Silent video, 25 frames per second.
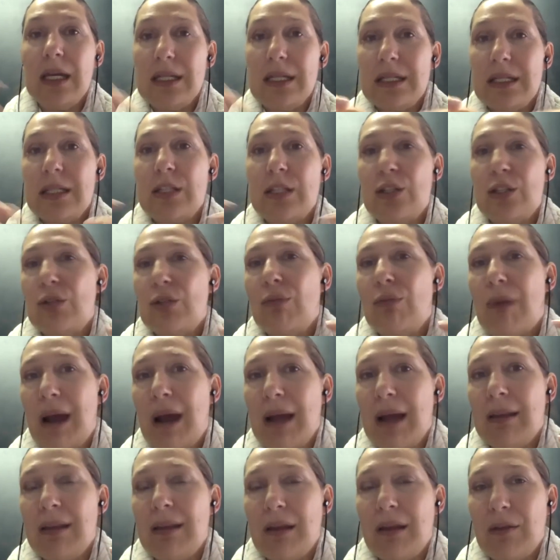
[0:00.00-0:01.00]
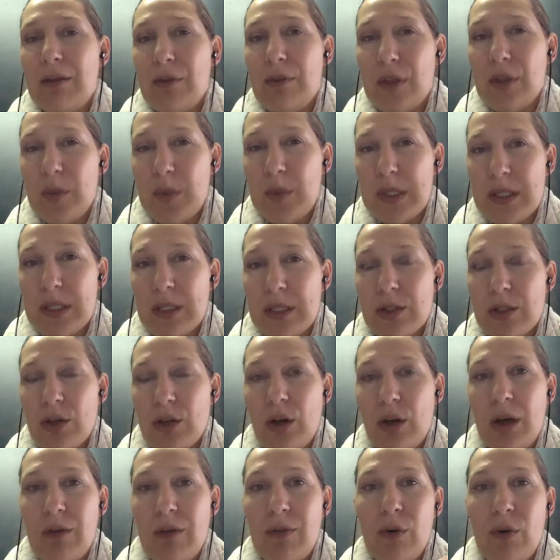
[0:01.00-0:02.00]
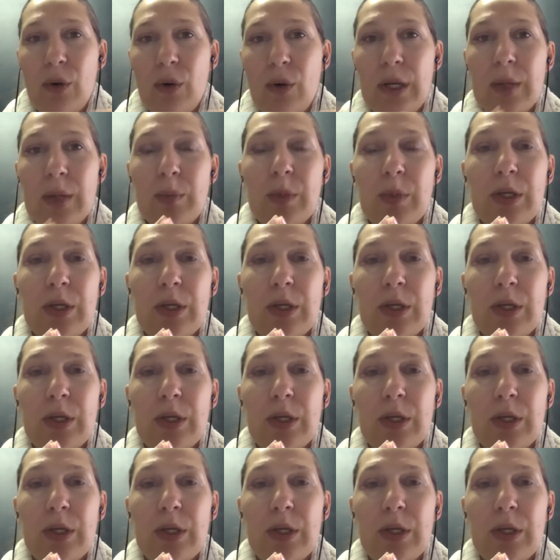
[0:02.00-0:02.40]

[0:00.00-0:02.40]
is this the right thing for the business going forward?